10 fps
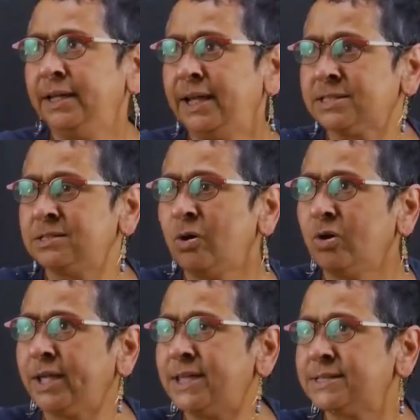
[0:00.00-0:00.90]
as
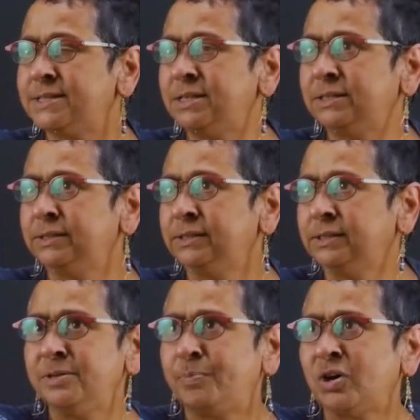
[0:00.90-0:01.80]
long as the
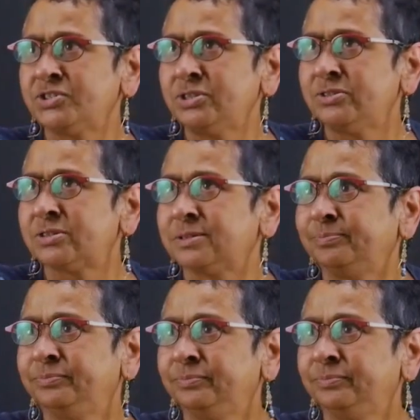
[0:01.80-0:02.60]
deposits,